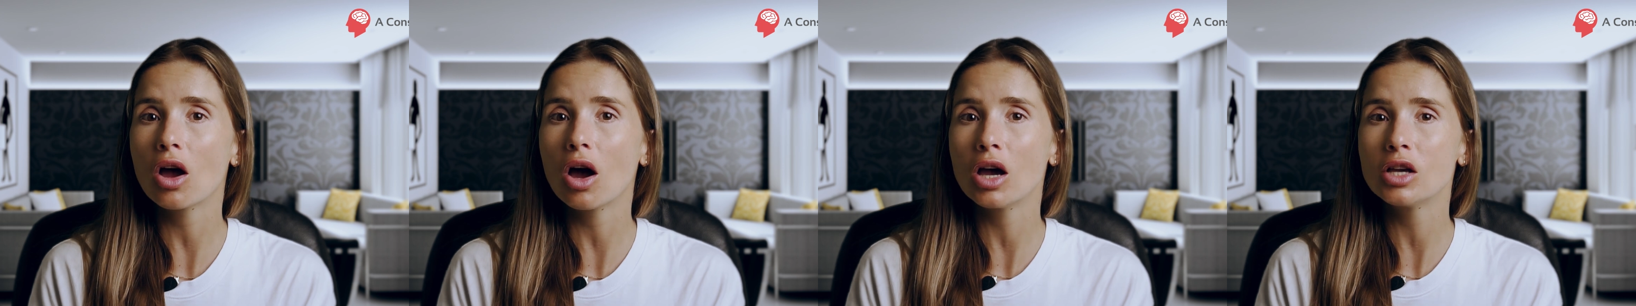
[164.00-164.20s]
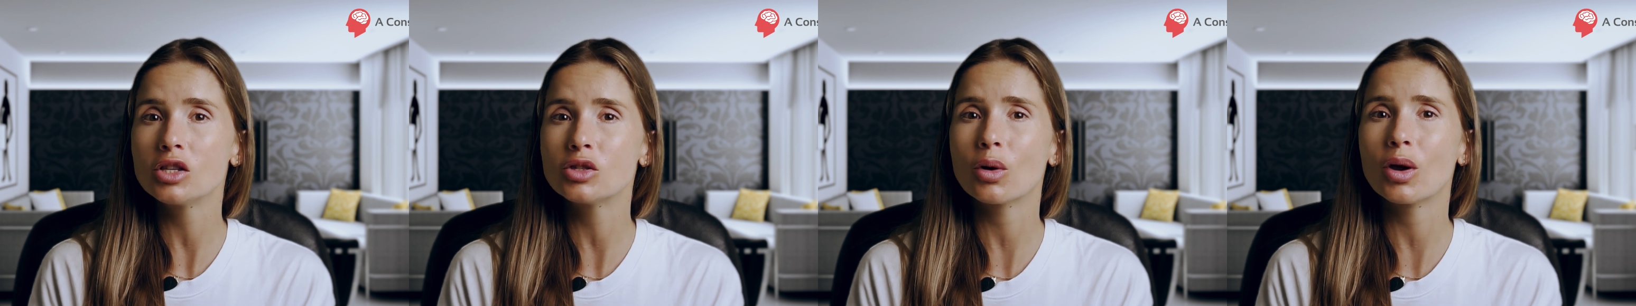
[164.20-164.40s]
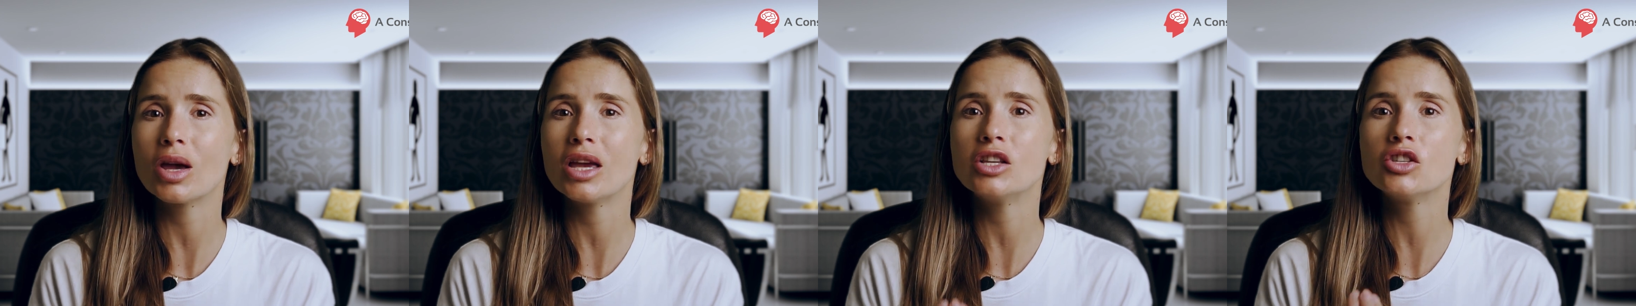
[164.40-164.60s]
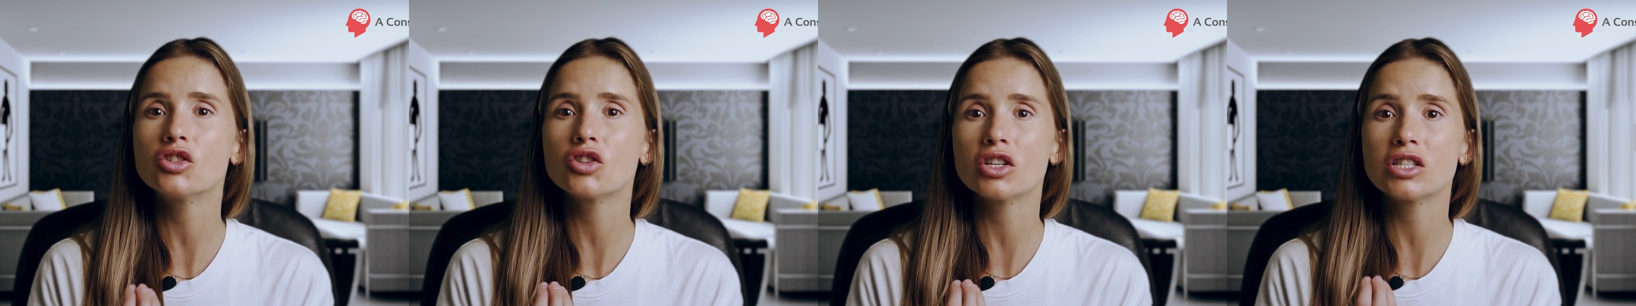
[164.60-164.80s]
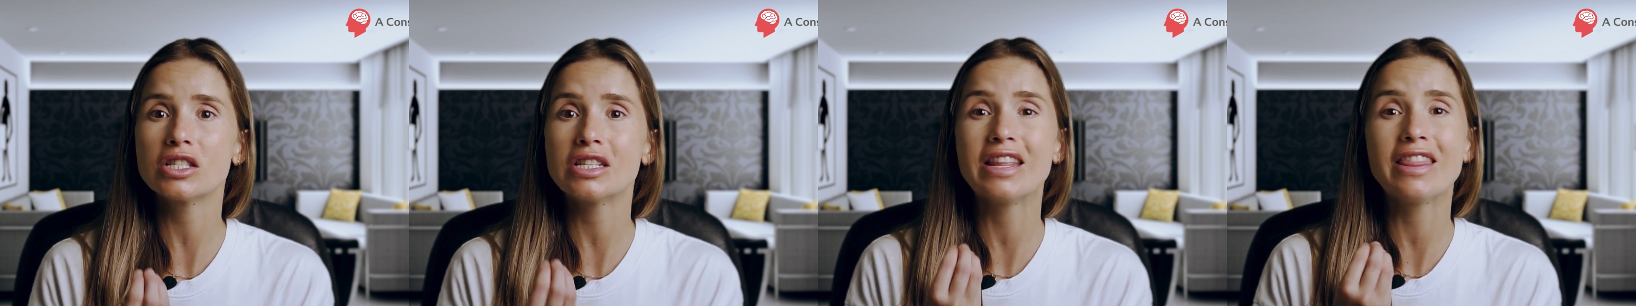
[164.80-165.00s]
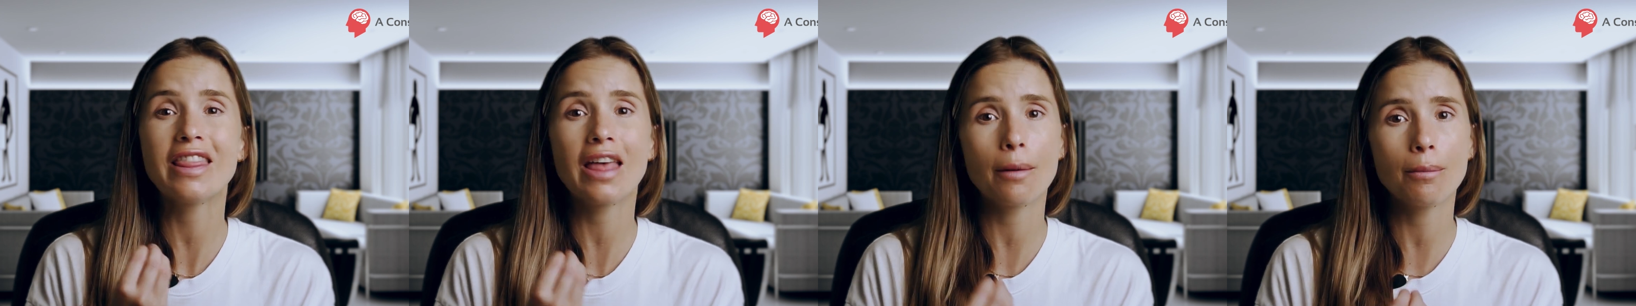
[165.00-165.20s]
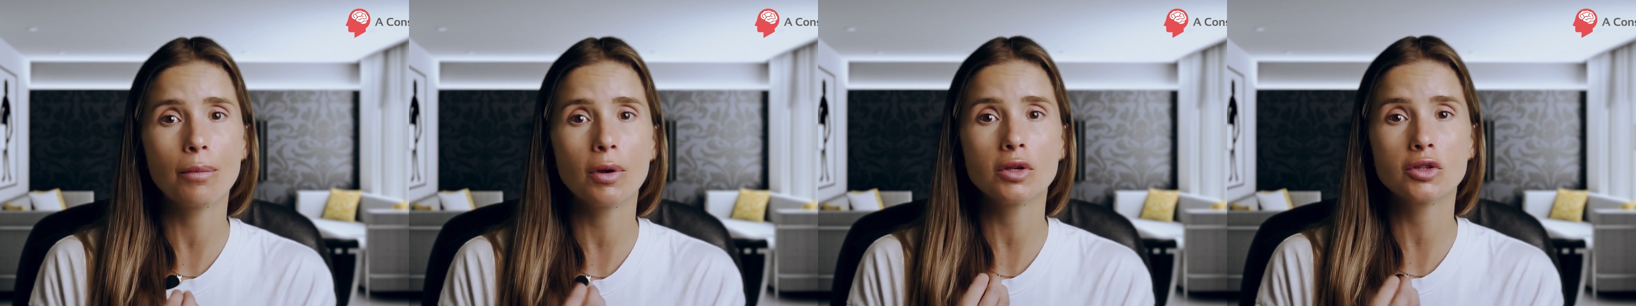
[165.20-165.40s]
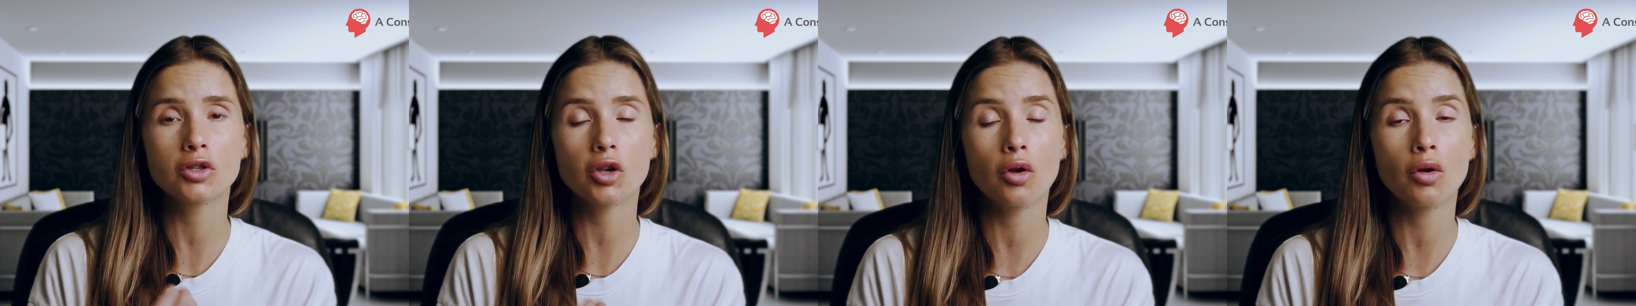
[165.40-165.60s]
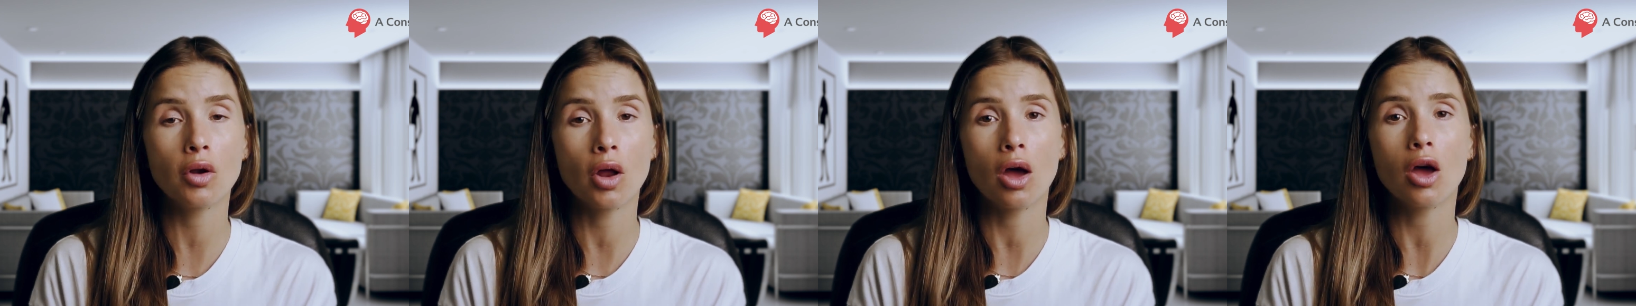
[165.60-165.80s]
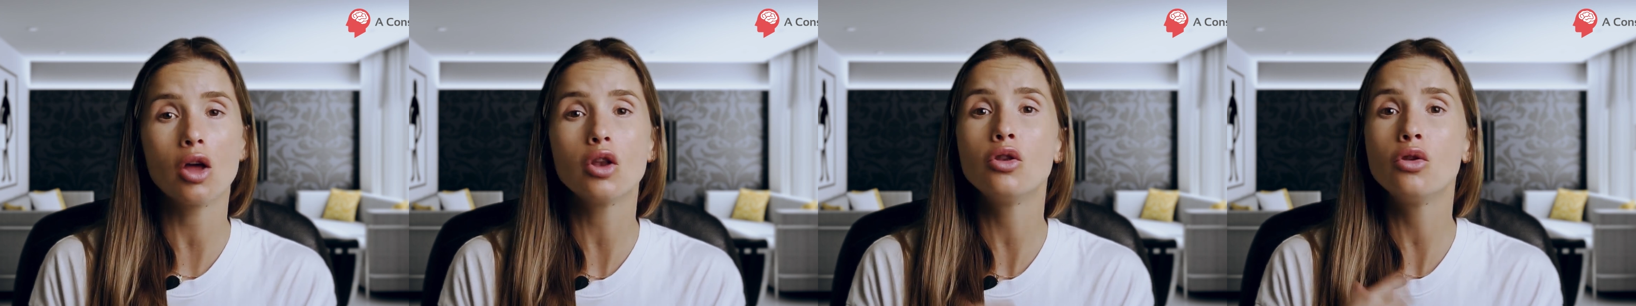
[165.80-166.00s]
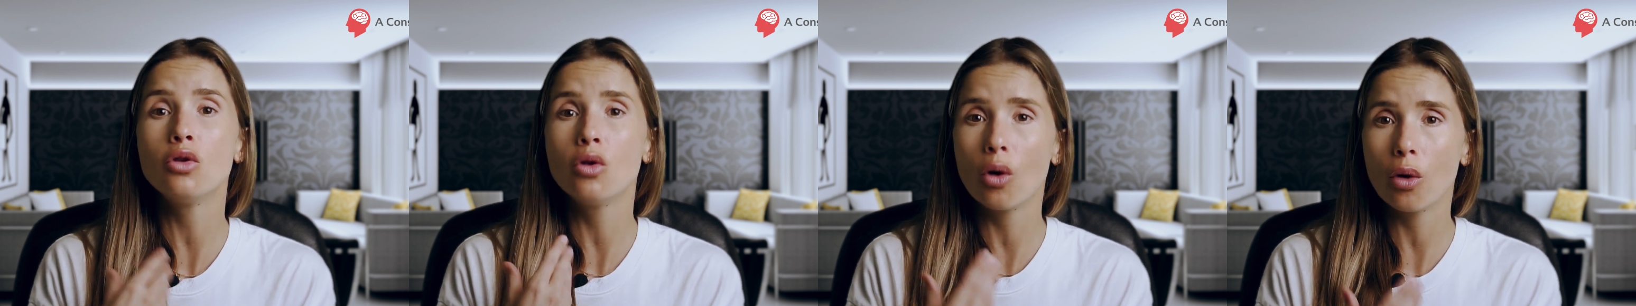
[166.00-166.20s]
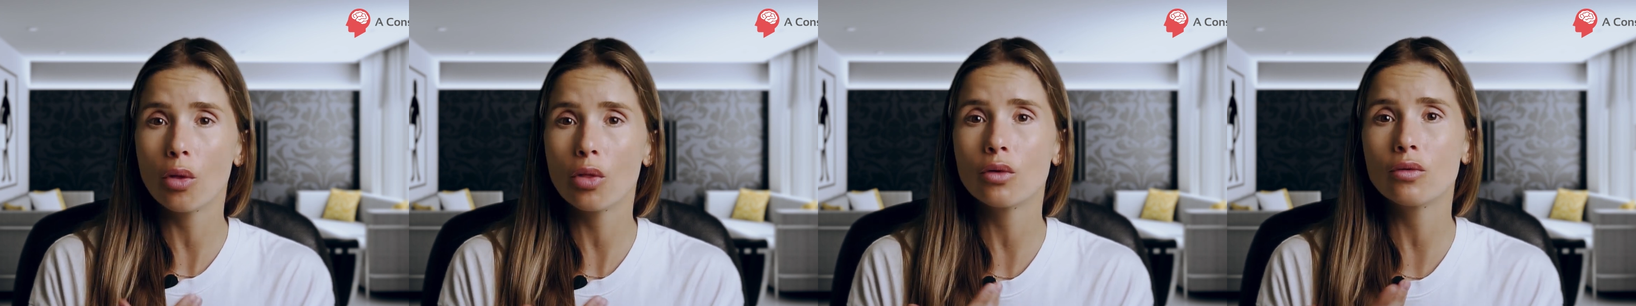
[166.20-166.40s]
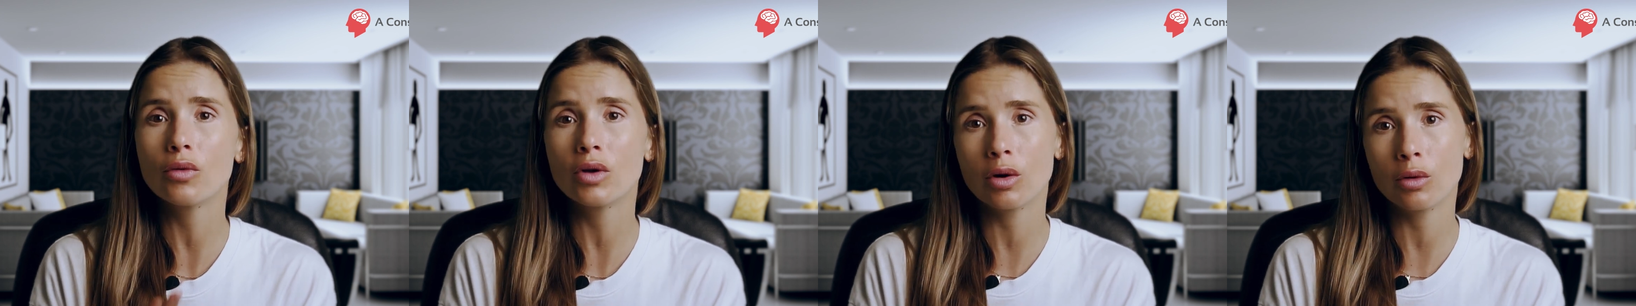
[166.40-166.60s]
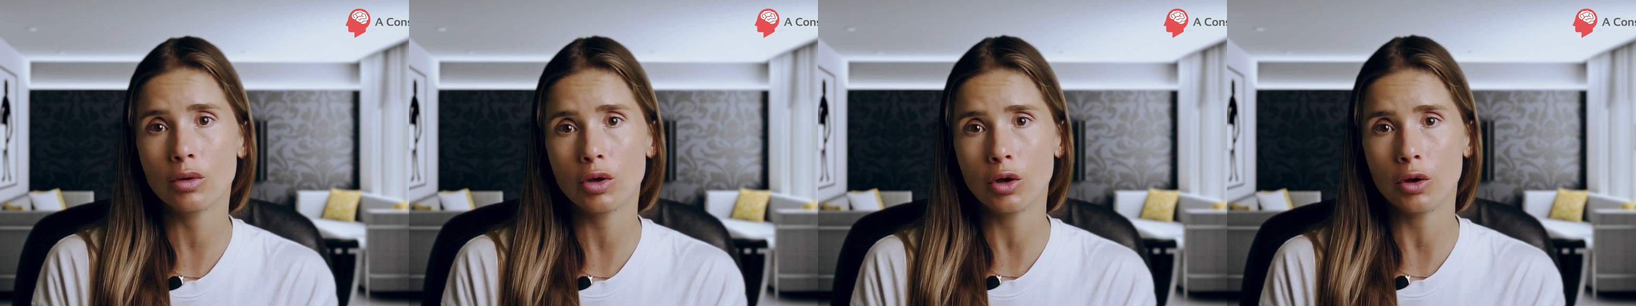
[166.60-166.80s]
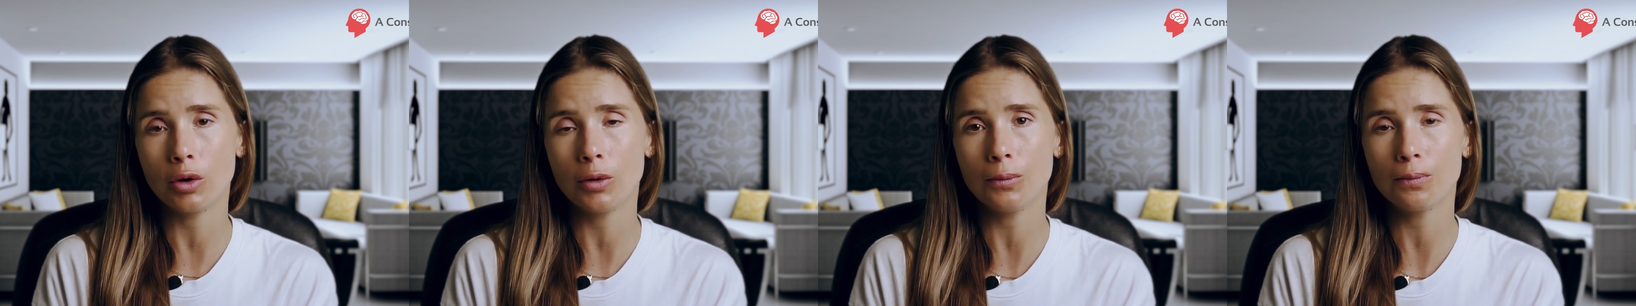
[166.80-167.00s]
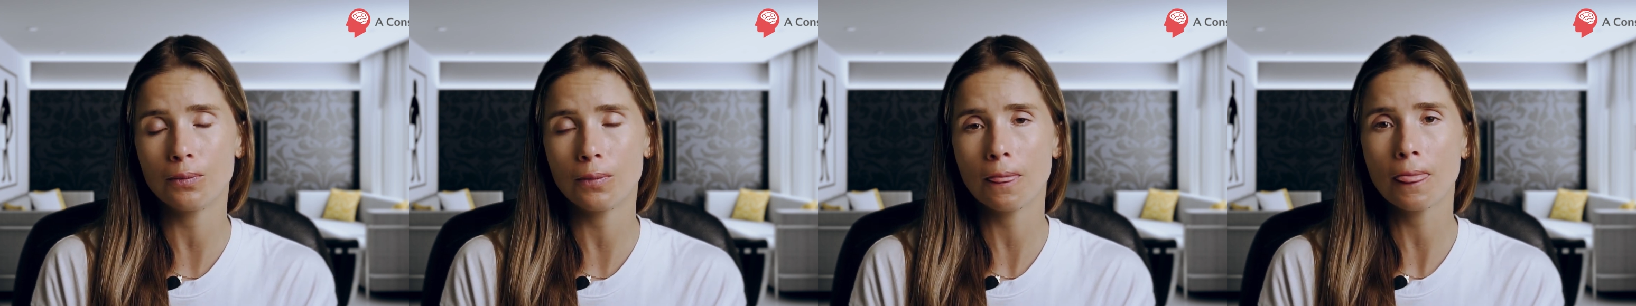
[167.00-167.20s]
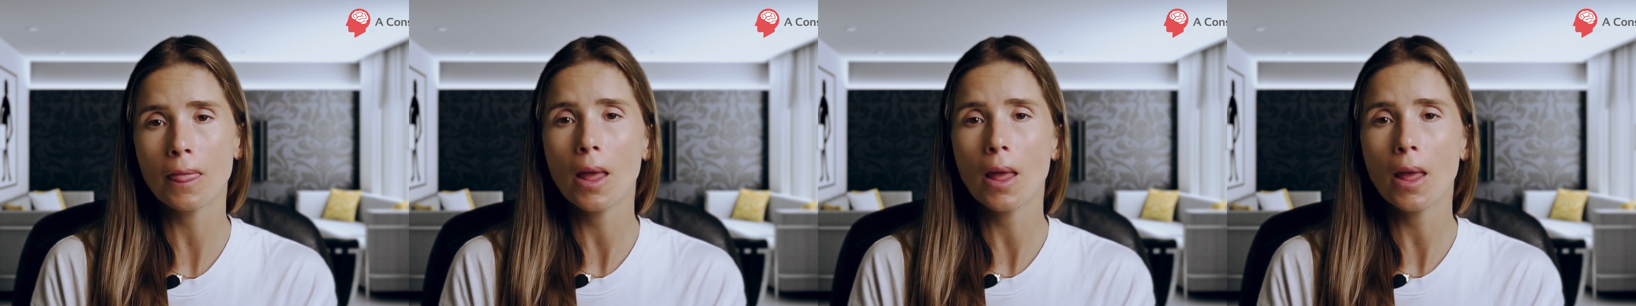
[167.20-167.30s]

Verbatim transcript: guys who are interested in that persona, not the real you.